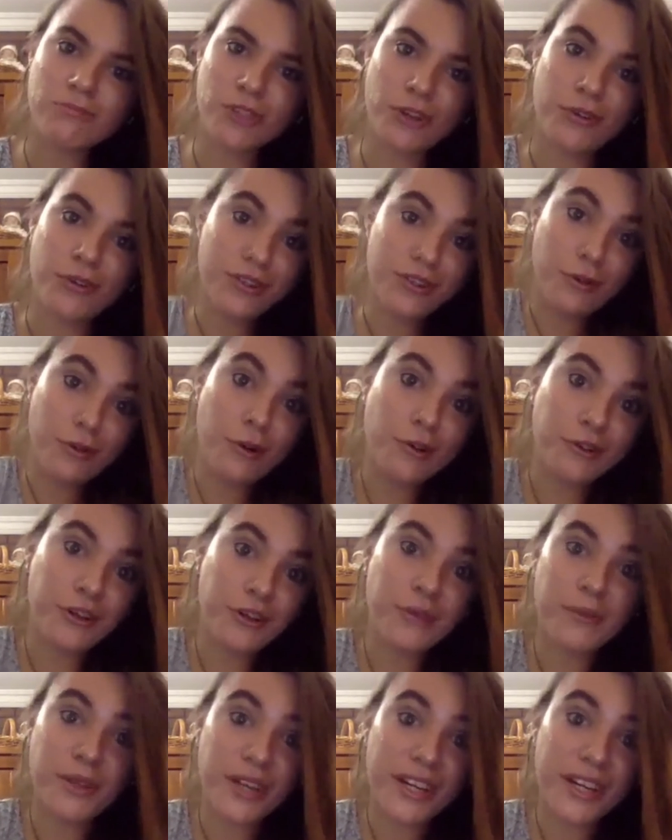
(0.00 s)
is your own
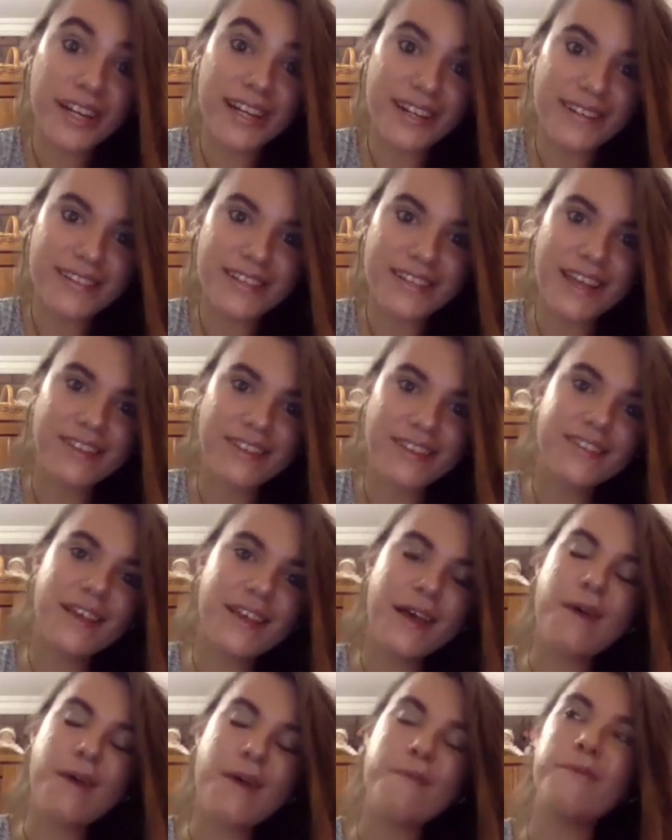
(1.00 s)
community in a sense.
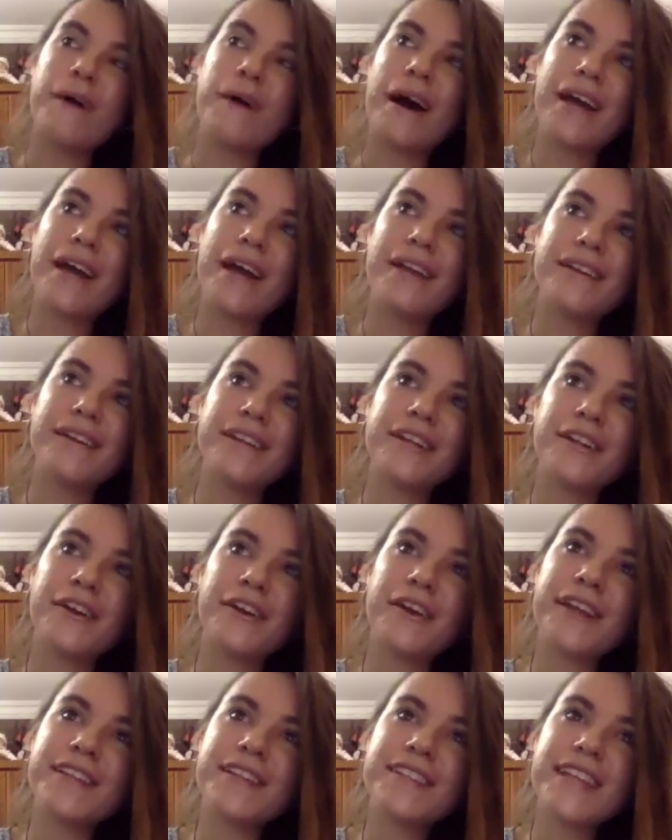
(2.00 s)
But,
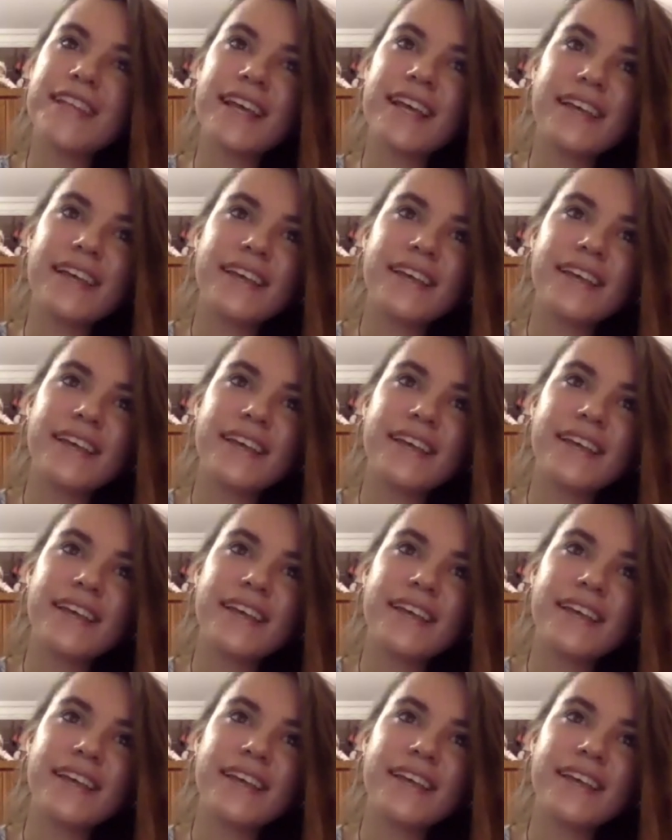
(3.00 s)
I think,